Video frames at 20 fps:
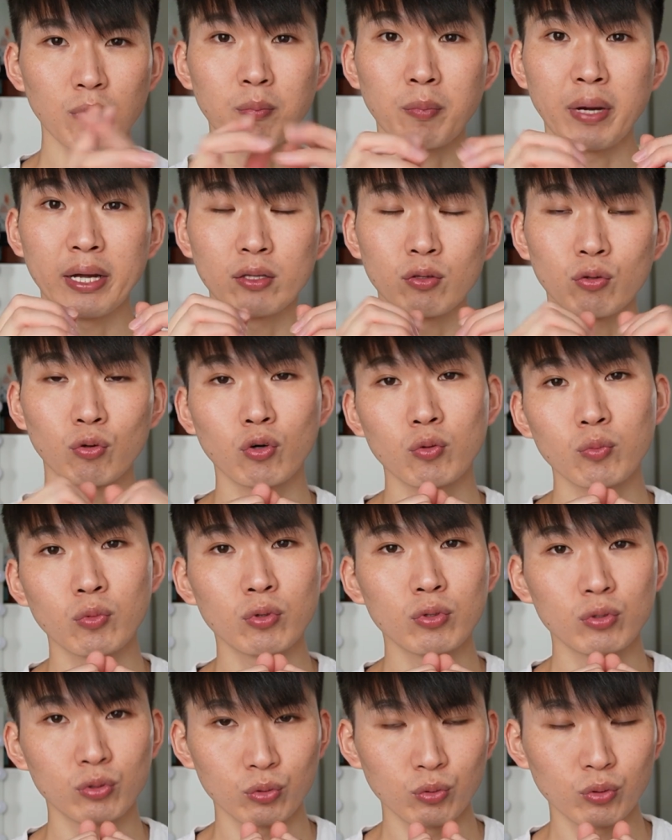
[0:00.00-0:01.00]
my
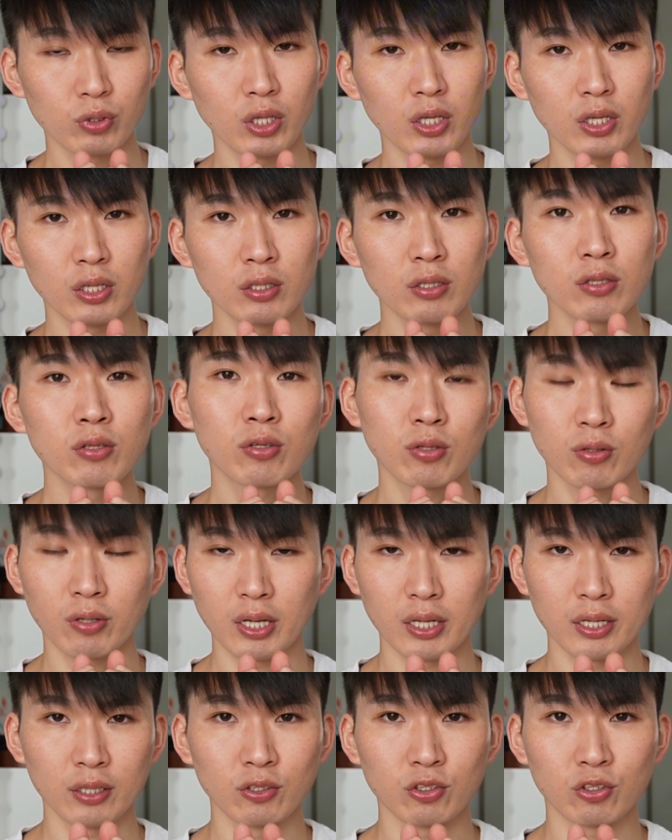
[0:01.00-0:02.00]
normal routine to
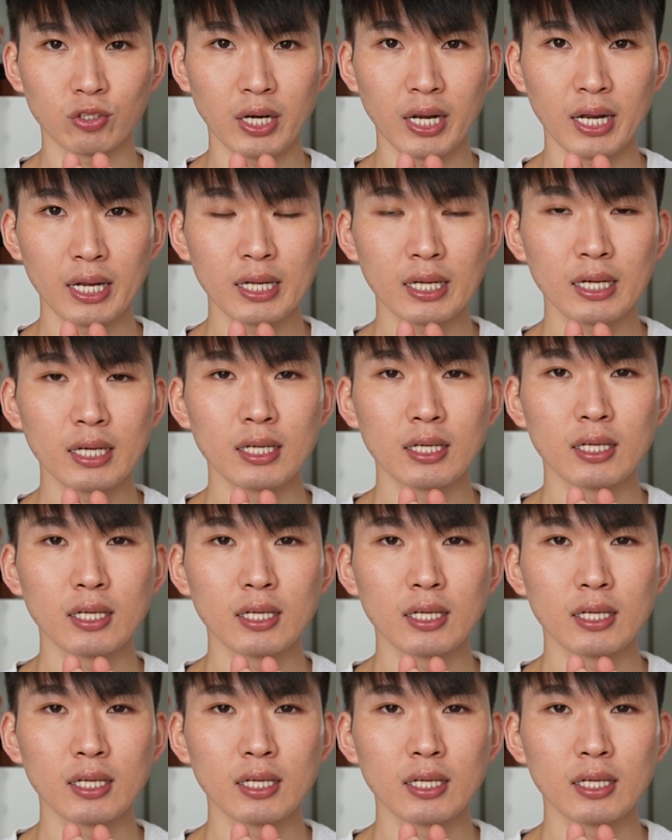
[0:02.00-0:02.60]
get in drag.